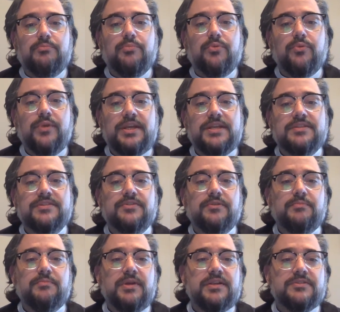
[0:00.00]
priest or
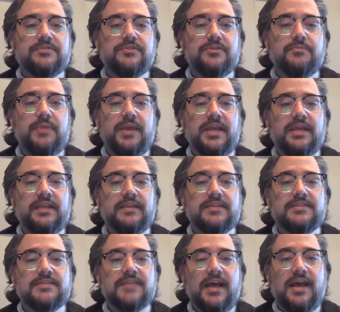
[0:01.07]
minister making the
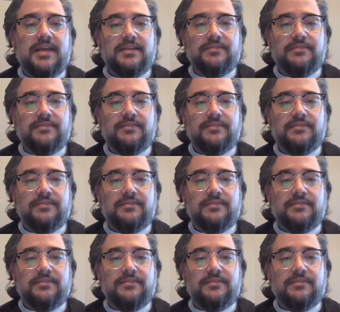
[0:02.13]
sign